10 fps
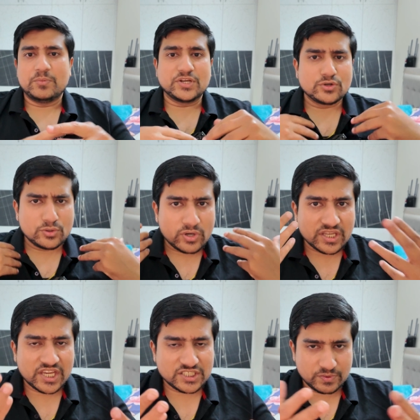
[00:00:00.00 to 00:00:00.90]
Make sure you
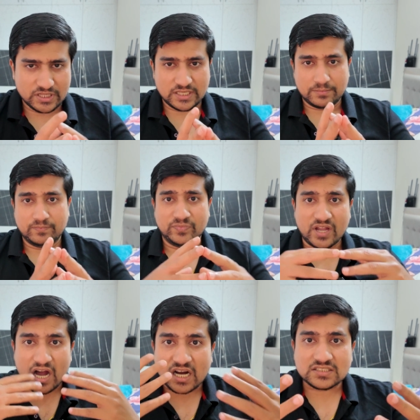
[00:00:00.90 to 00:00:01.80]
engage with,
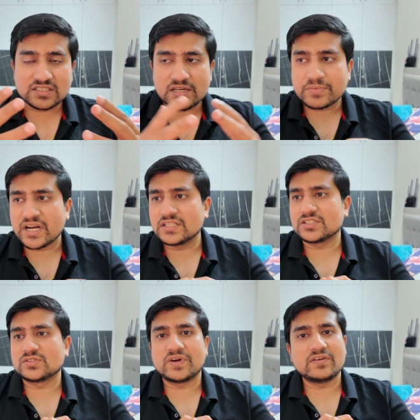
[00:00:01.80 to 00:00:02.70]
ask them, right?
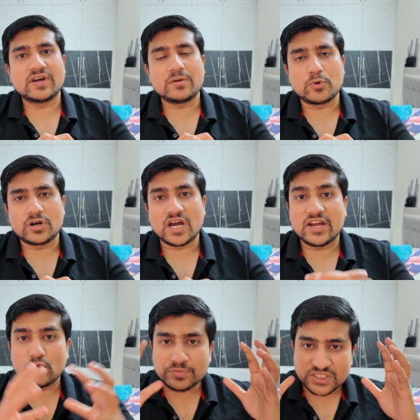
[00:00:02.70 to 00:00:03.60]
This is very, very important.
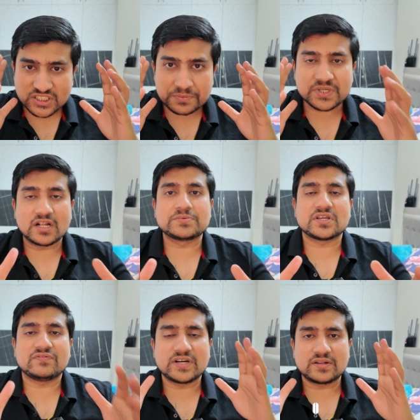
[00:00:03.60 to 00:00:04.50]
I hope this tips
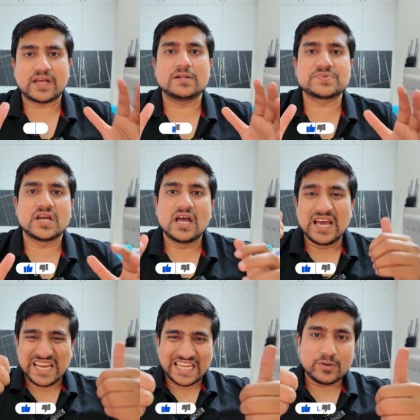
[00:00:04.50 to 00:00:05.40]
helps. If it helps,
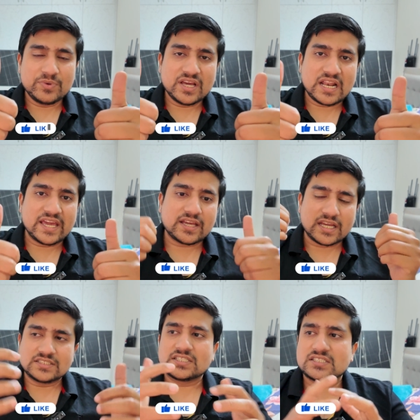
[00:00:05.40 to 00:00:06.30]
give me a like
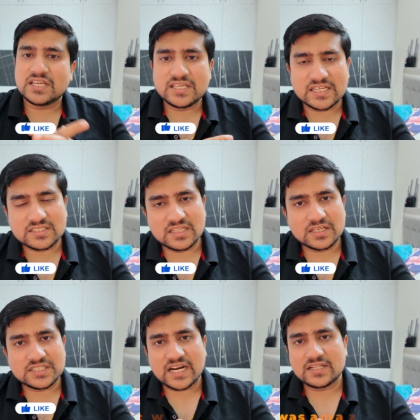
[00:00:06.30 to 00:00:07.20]
and just say yes in
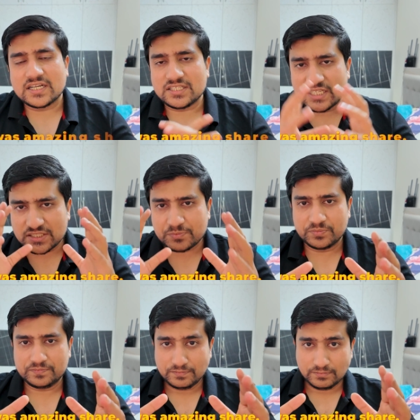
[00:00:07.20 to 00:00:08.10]
the chat that yes,
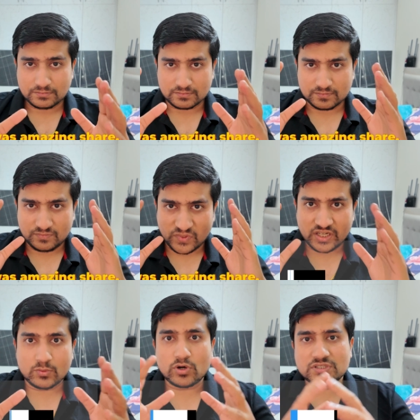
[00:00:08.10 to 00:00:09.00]

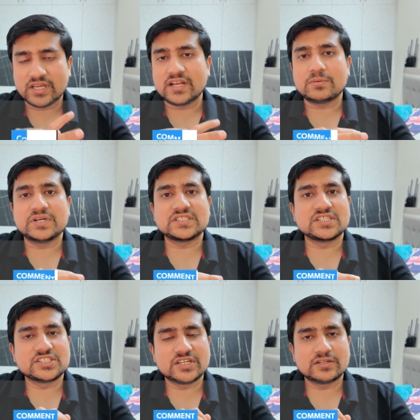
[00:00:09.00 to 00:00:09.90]
It was an
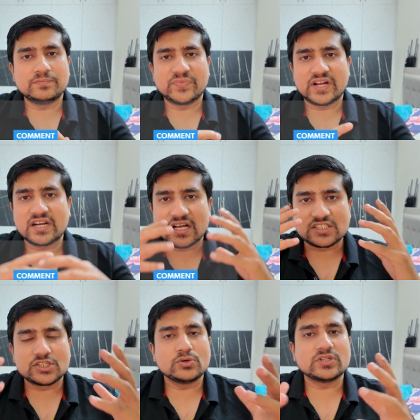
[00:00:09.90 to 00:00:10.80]
amazing share, right?
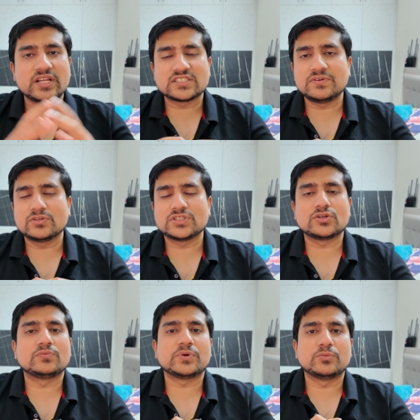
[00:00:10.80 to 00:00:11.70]
I'll see you in the next video. This
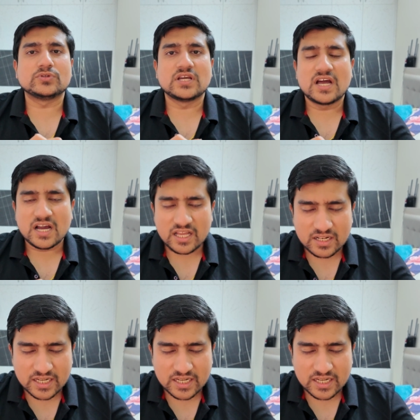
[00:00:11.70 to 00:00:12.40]
is your Pramod. I'll